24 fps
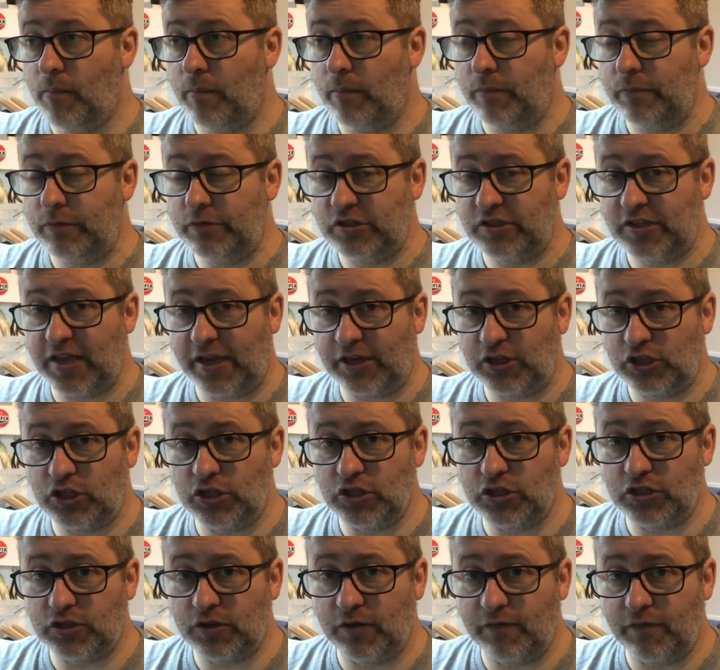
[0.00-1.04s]

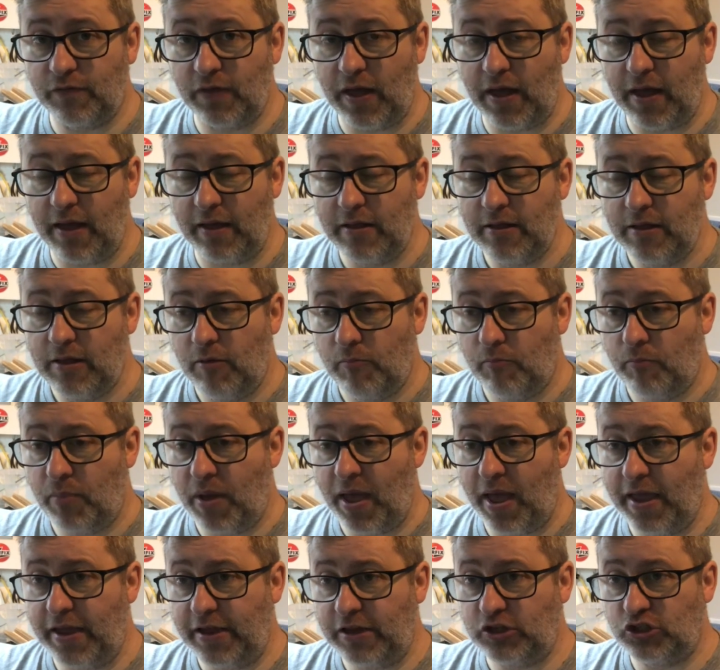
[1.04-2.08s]
sections of that
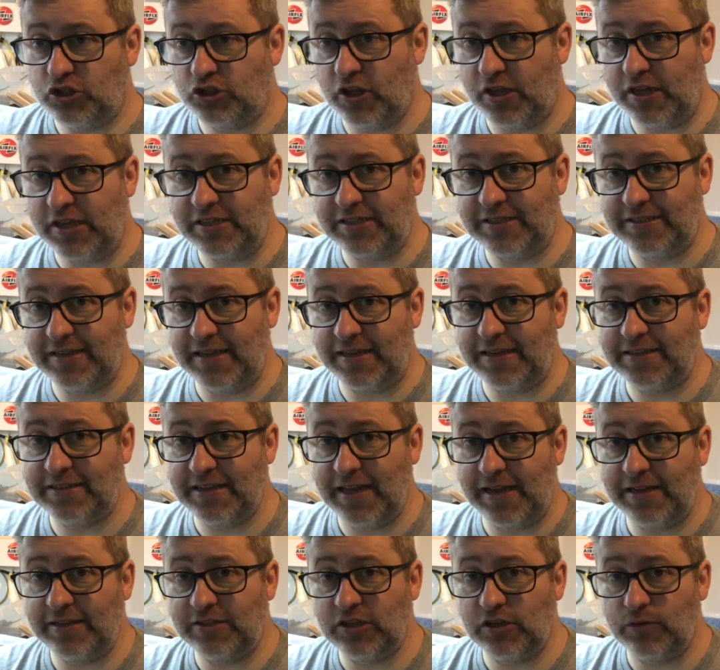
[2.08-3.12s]
page that is
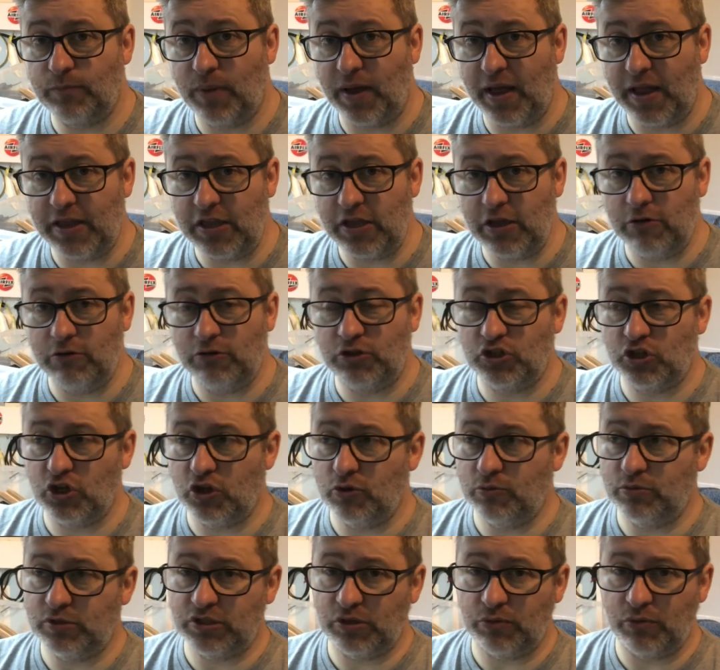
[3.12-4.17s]
dictated by
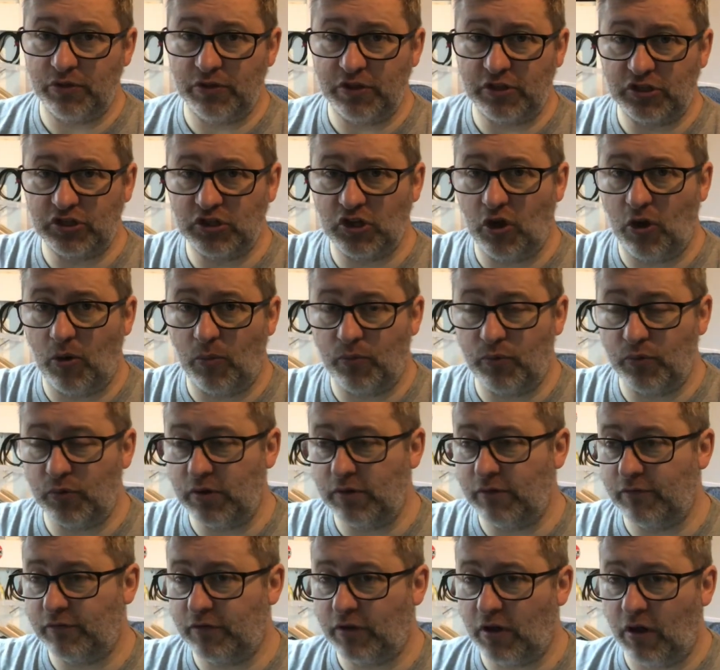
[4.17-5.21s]
YouTube, so at the top
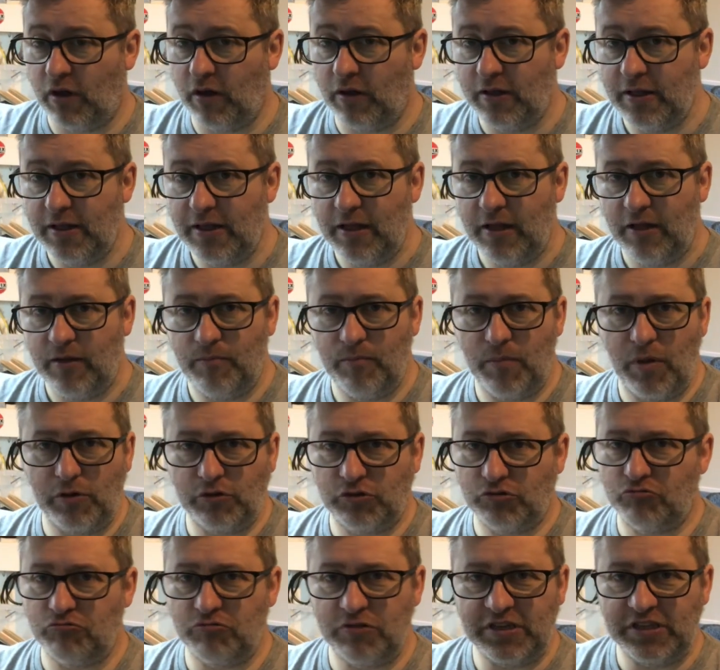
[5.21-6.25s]
you've got most
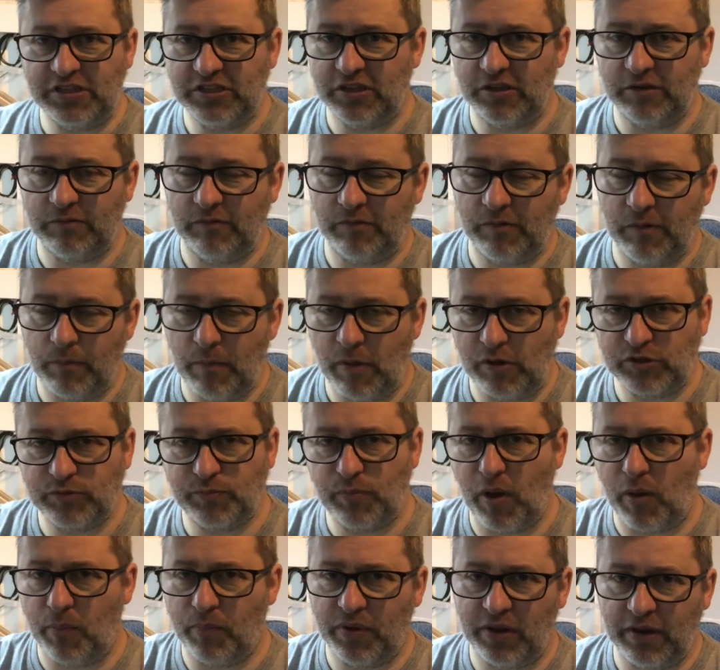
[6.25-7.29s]
recent, most
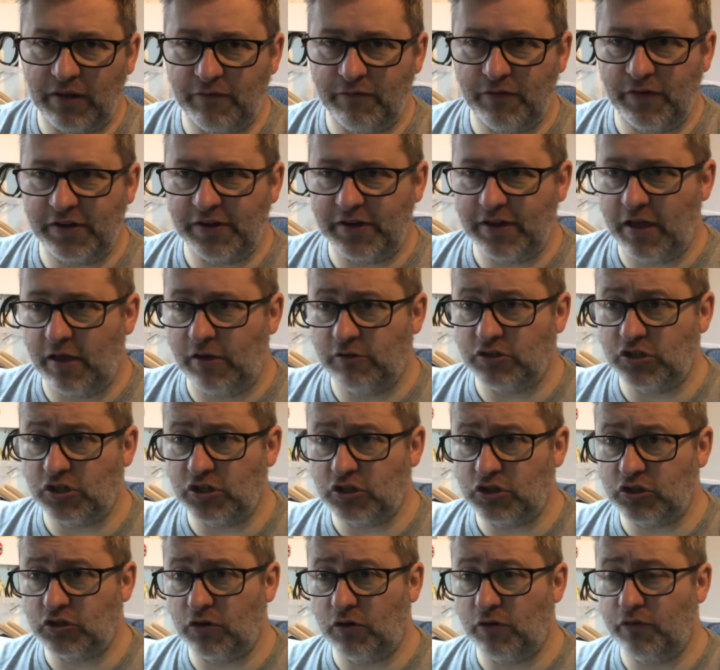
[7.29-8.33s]
popular videos and
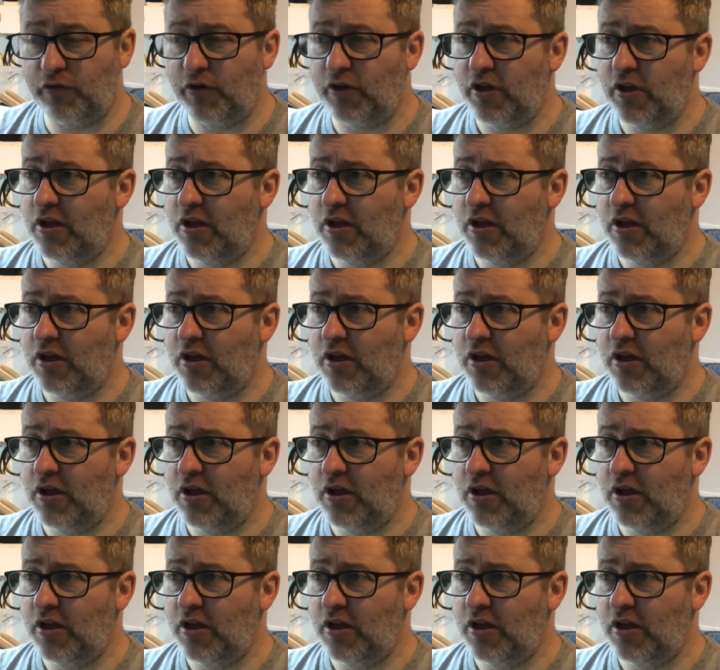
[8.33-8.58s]
stuff,